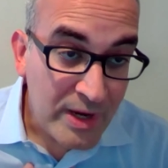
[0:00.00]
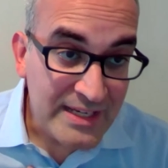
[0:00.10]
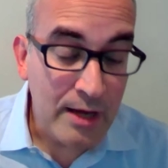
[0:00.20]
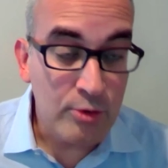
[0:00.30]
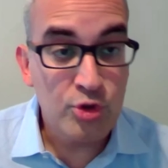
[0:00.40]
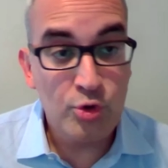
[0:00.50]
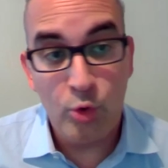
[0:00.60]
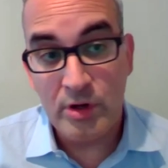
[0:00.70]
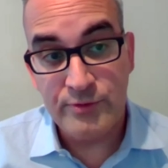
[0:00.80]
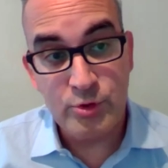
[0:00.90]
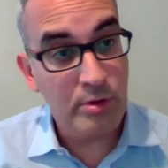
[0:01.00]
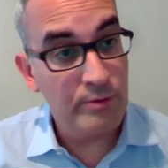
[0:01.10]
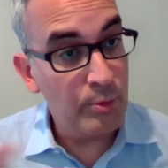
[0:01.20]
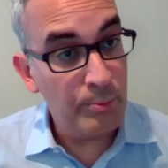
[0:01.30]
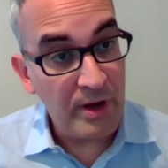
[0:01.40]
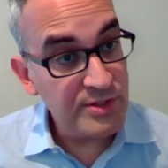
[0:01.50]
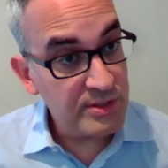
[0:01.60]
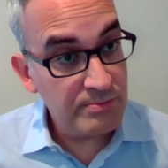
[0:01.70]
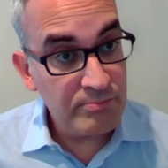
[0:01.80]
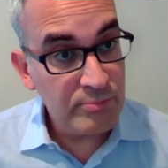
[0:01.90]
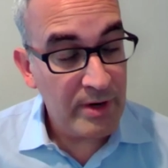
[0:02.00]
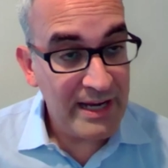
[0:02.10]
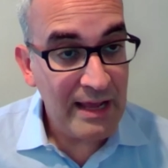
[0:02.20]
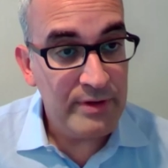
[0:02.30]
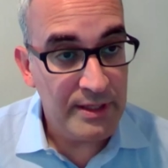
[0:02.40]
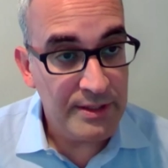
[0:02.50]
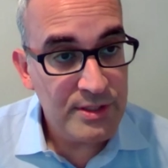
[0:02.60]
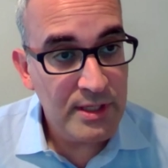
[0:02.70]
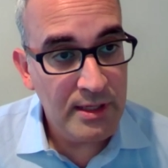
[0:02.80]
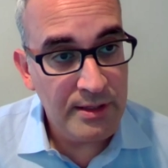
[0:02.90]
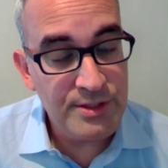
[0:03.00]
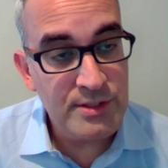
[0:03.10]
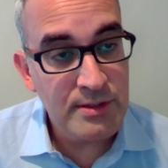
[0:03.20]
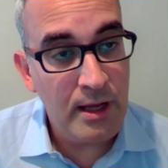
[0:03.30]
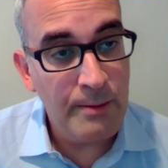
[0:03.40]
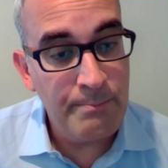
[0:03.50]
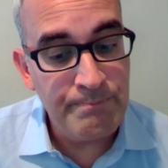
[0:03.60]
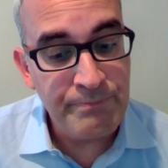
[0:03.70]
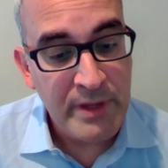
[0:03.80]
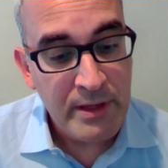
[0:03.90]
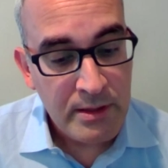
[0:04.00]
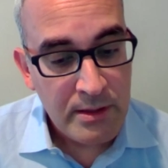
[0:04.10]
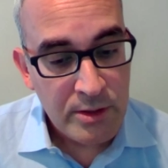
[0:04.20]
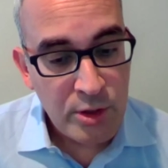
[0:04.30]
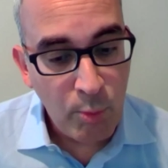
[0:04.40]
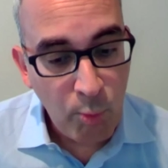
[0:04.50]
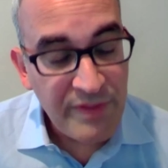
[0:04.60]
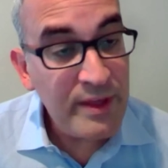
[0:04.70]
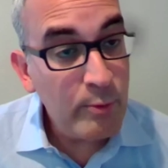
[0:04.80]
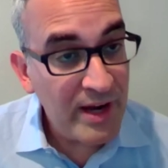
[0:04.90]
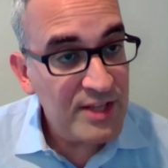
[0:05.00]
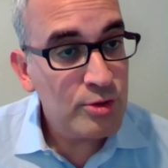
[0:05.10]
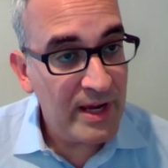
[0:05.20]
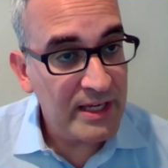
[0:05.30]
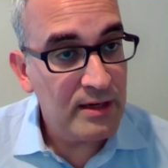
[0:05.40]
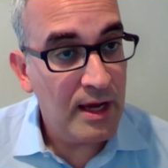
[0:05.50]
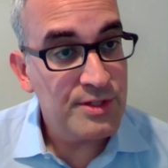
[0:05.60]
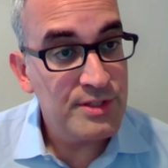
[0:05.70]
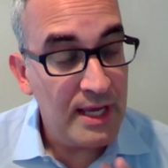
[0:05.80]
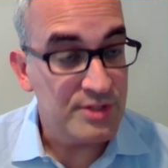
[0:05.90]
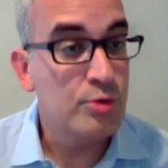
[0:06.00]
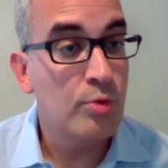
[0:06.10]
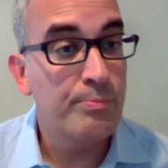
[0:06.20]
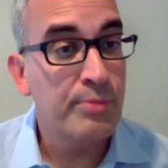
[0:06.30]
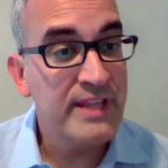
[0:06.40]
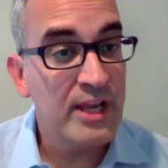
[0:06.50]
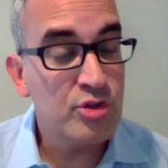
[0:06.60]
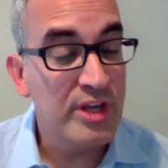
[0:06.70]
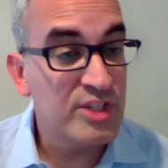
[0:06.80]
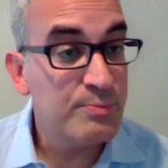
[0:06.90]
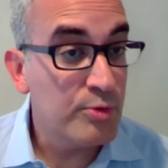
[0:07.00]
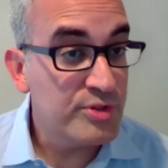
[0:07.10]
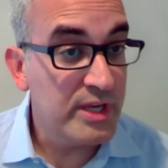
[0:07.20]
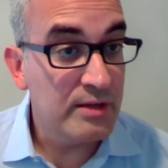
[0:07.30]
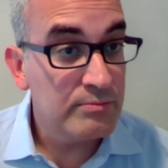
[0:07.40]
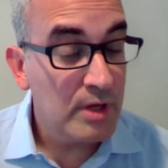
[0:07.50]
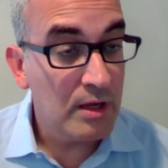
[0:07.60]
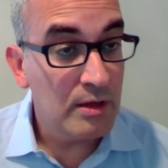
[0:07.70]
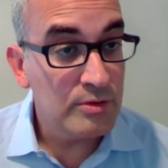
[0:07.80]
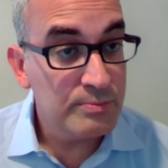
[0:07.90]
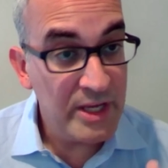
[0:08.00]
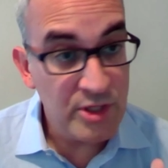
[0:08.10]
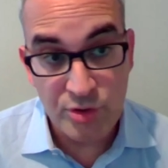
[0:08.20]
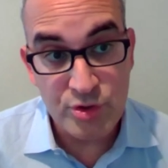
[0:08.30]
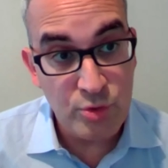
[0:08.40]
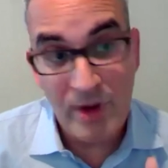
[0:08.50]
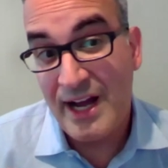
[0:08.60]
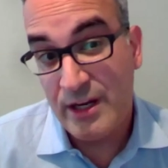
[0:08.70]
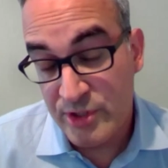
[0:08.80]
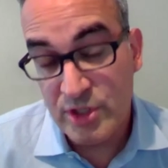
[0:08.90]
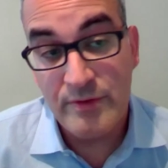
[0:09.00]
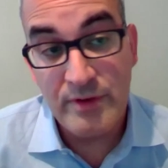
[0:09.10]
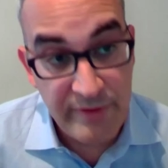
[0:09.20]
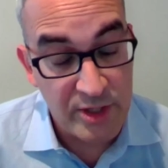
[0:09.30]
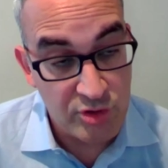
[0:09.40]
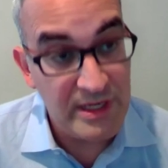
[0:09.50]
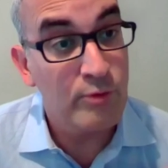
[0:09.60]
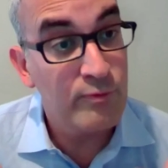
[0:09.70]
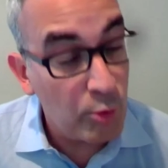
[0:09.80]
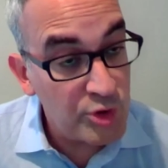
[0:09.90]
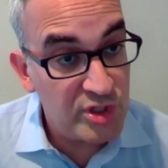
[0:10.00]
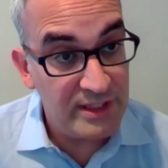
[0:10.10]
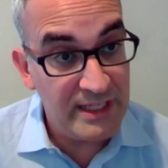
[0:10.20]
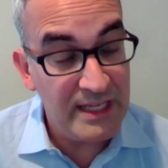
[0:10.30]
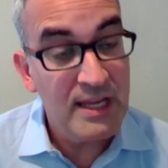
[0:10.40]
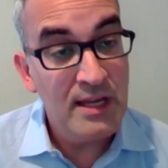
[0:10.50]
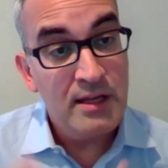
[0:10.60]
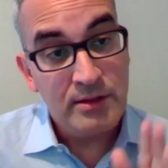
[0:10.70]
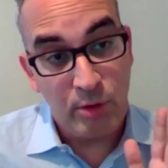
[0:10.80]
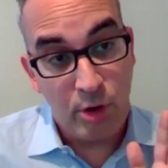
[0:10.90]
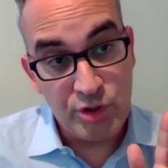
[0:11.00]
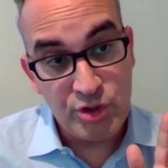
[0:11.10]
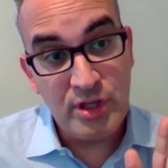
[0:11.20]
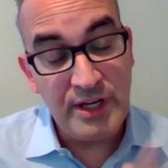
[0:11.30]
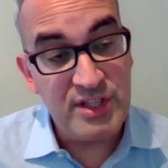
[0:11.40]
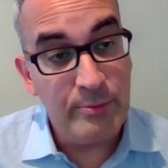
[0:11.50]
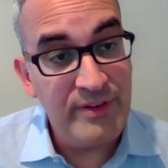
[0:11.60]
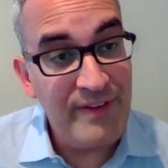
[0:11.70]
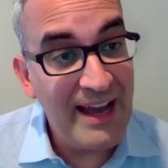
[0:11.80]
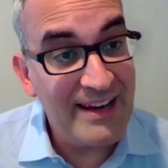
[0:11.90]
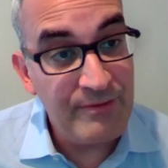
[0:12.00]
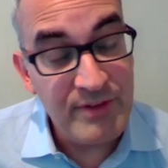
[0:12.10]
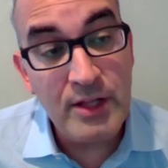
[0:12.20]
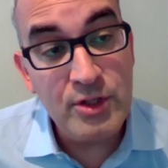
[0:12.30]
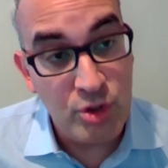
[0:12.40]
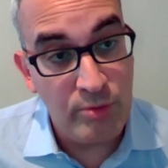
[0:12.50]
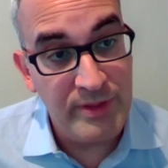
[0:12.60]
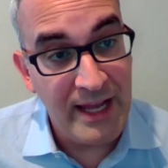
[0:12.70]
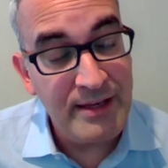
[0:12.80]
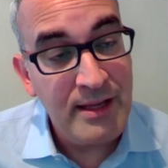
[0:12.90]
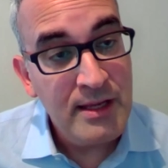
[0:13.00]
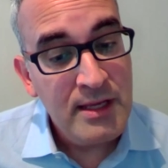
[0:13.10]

right now, short of sort of robust great evidence is, um, you know, one thing one has to recognize is, yes, you're potentially exposing uh, patients to a higher risk of infection. Now, fortunately, the large studies that we've had have not shown that.